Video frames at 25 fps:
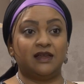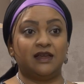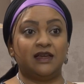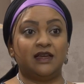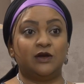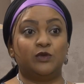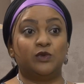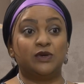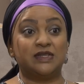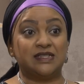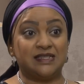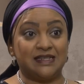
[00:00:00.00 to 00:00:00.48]

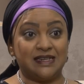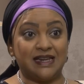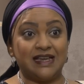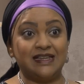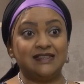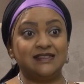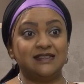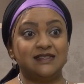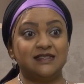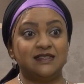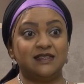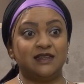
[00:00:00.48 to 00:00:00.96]
it was
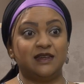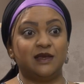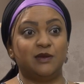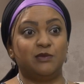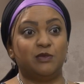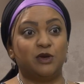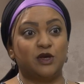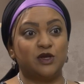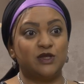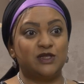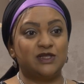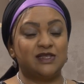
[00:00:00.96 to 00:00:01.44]
necessary
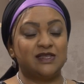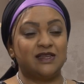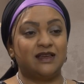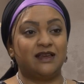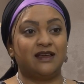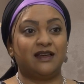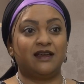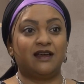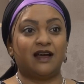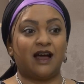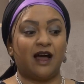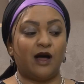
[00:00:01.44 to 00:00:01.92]
because
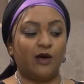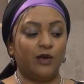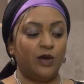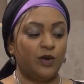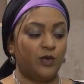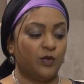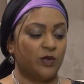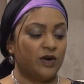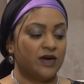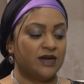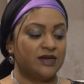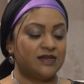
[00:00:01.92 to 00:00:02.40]
how
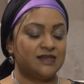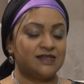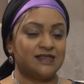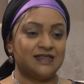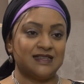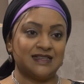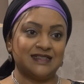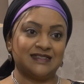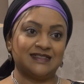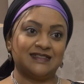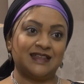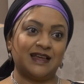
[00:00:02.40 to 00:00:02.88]
it works
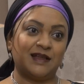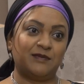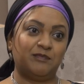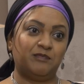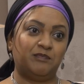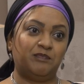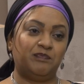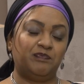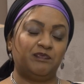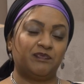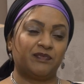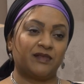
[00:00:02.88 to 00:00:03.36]
is that
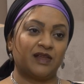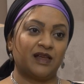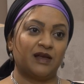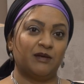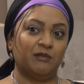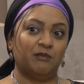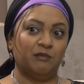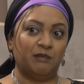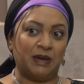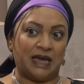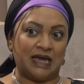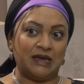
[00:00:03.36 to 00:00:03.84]

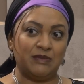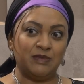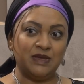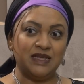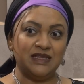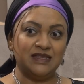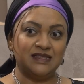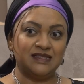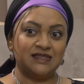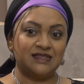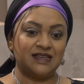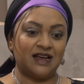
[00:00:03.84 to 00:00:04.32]

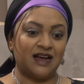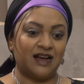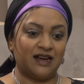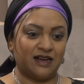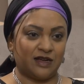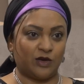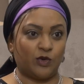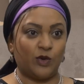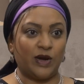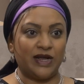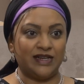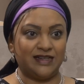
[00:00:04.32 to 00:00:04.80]
babies
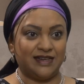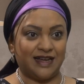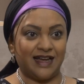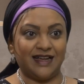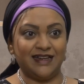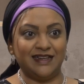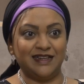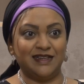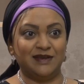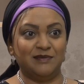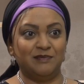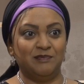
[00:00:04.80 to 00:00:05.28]
are quite
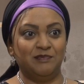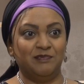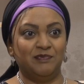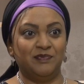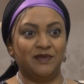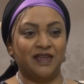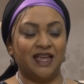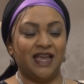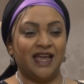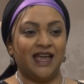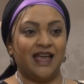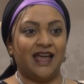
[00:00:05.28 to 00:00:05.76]
tiny.
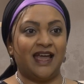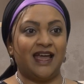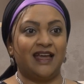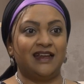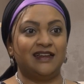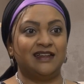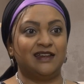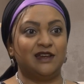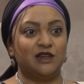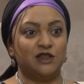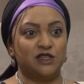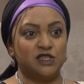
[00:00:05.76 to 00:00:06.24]

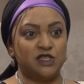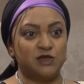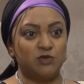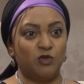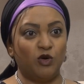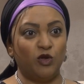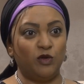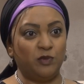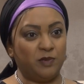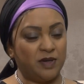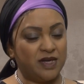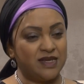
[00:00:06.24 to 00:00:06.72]
And in a
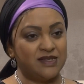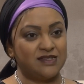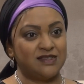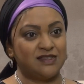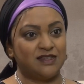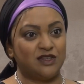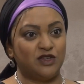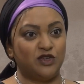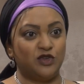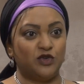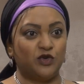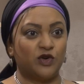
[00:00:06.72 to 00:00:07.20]
small
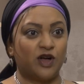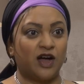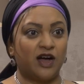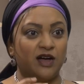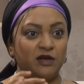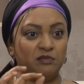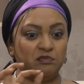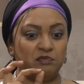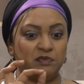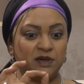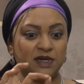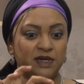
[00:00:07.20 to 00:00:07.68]
person, you
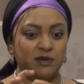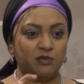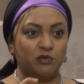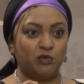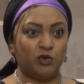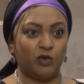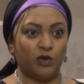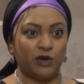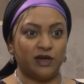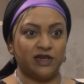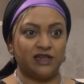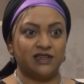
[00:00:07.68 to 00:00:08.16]
can't
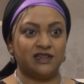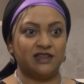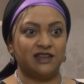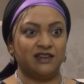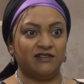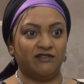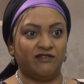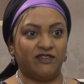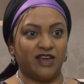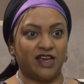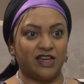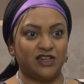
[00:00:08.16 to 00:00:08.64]
pinpoint
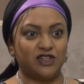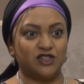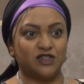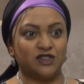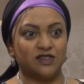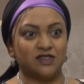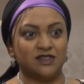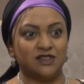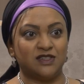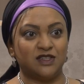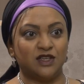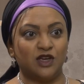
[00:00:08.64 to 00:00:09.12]

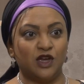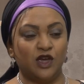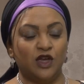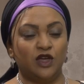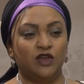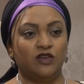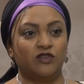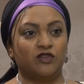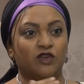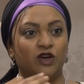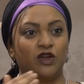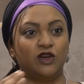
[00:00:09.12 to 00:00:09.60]
infections.
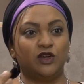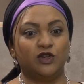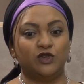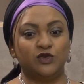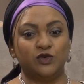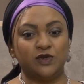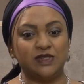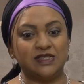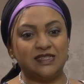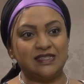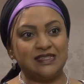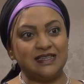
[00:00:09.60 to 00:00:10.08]
You've got to
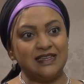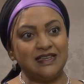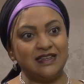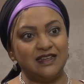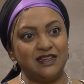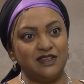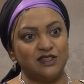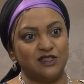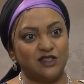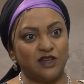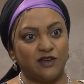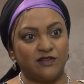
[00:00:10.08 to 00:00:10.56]
do a
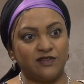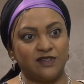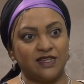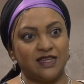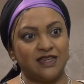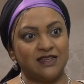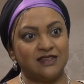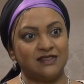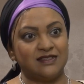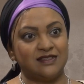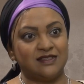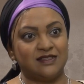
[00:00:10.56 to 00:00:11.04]
series of
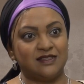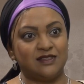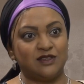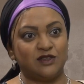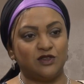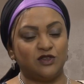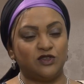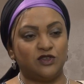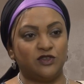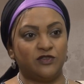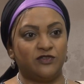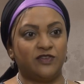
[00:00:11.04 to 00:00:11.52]
tests
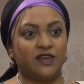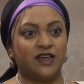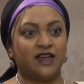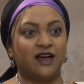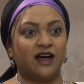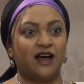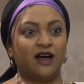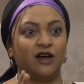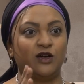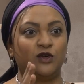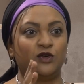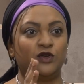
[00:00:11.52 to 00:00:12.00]
to
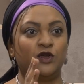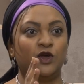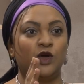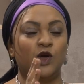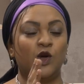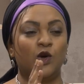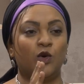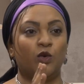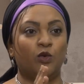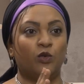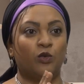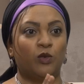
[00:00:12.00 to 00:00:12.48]
figure out
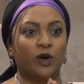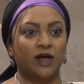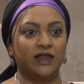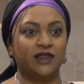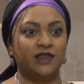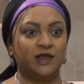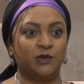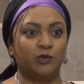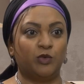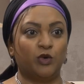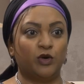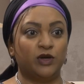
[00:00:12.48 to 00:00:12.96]

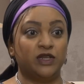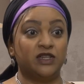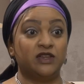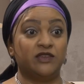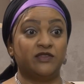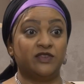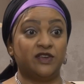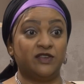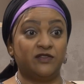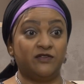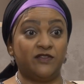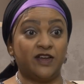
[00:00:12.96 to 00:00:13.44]
what the point
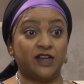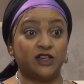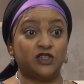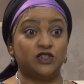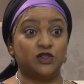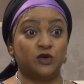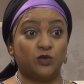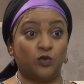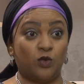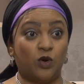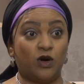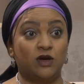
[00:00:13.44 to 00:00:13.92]
of
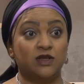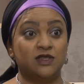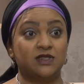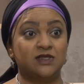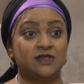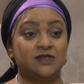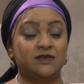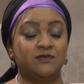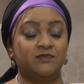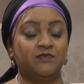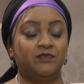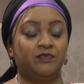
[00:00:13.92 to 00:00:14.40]
infection
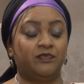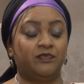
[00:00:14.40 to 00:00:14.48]
was.